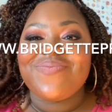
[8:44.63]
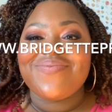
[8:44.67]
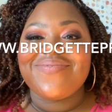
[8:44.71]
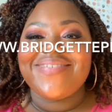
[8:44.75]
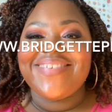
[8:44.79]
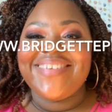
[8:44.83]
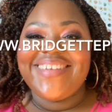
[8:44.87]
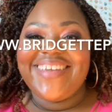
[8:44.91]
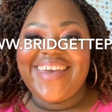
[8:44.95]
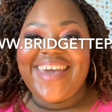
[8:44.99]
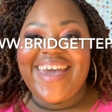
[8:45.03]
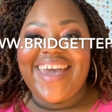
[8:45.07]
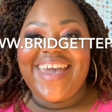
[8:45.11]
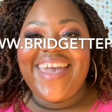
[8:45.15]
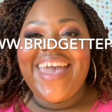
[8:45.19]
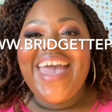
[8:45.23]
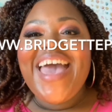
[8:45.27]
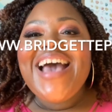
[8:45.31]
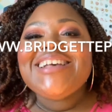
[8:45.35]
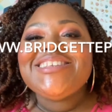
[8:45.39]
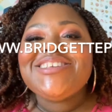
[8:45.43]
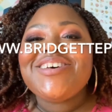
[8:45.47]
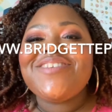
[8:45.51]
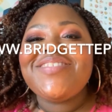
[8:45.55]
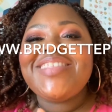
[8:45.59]
Okay,
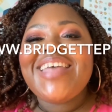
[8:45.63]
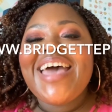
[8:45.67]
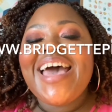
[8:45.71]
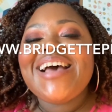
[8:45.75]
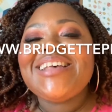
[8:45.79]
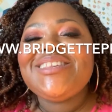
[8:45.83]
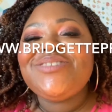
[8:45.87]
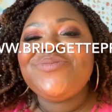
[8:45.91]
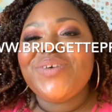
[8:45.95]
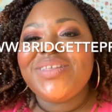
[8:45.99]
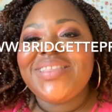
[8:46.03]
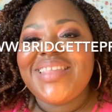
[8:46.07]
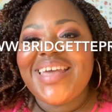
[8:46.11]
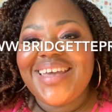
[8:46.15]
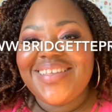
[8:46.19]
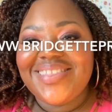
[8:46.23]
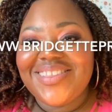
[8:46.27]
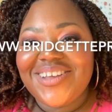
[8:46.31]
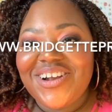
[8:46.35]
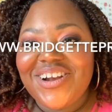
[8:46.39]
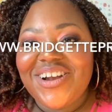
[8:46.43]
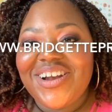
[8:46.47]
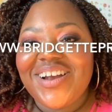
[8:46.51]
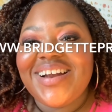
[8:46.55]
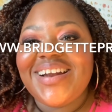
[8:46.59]
so that's what they
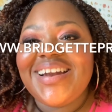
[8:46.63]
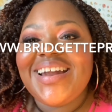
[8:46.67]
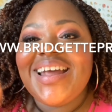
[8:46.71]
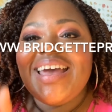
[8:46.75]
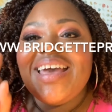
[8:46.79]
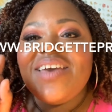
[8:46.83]
learned.